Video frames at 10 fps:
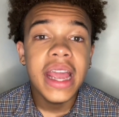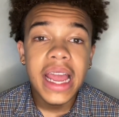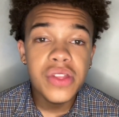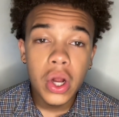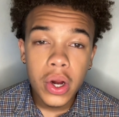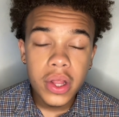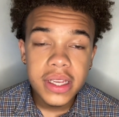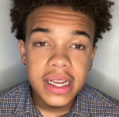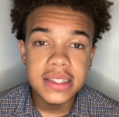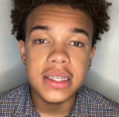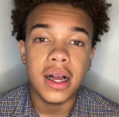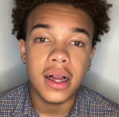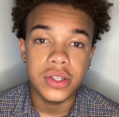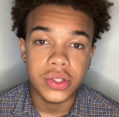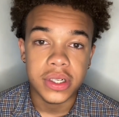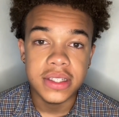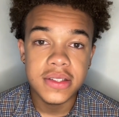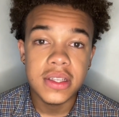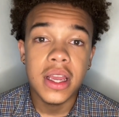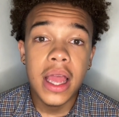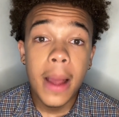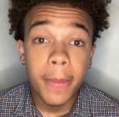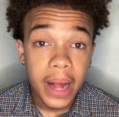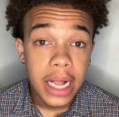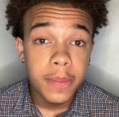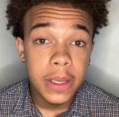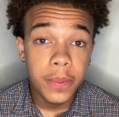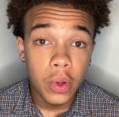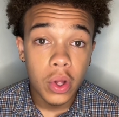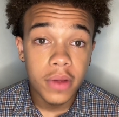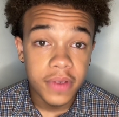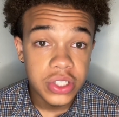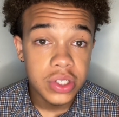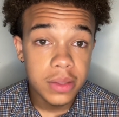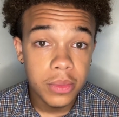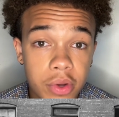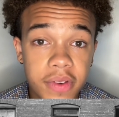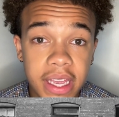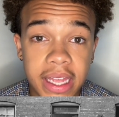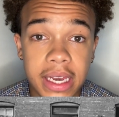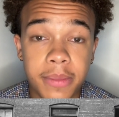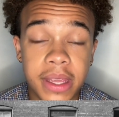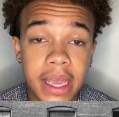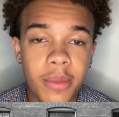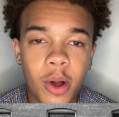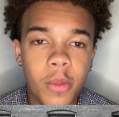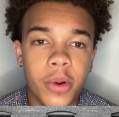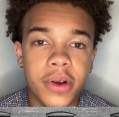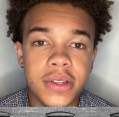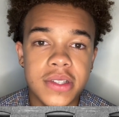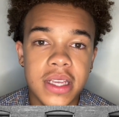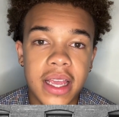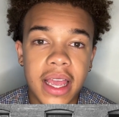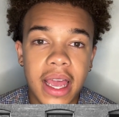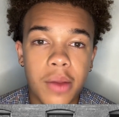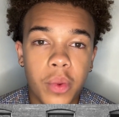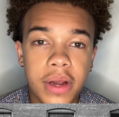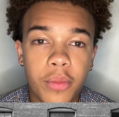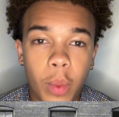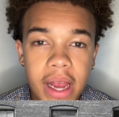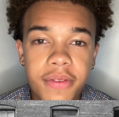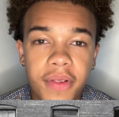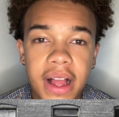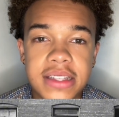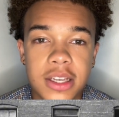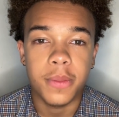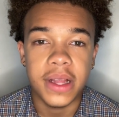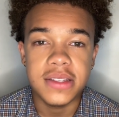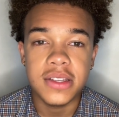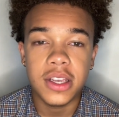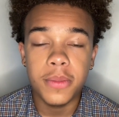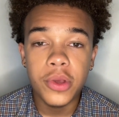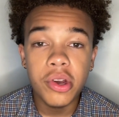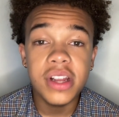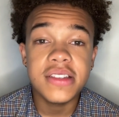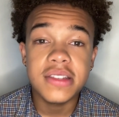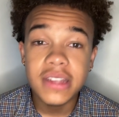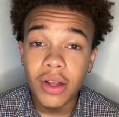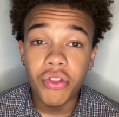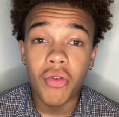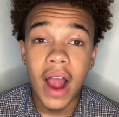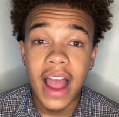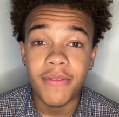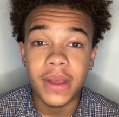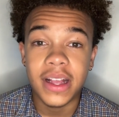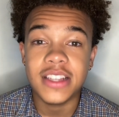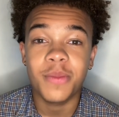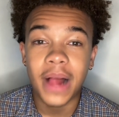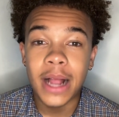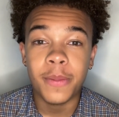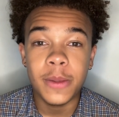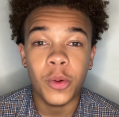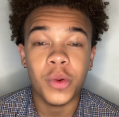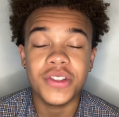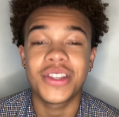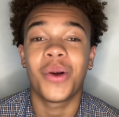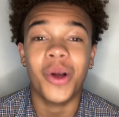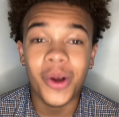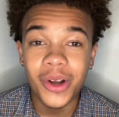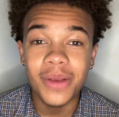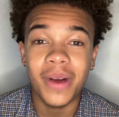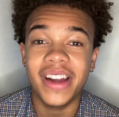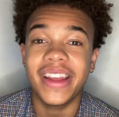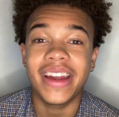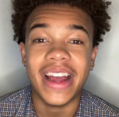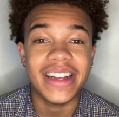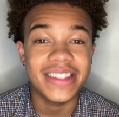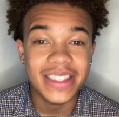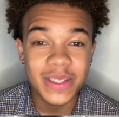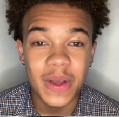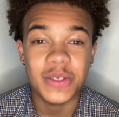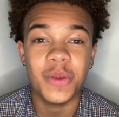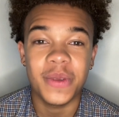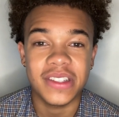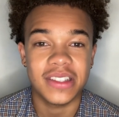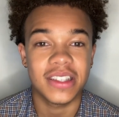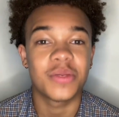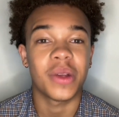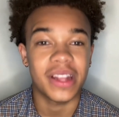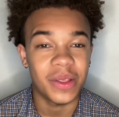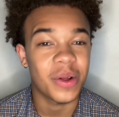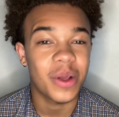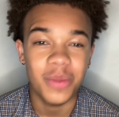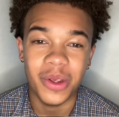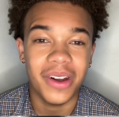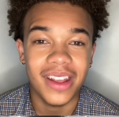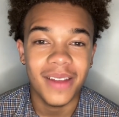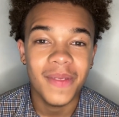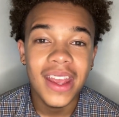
In the early 1900s, black people eventually moved in and became homeowners. And when white flight took place, the community still thrived because black people were still earning money and had successful businesses within their community.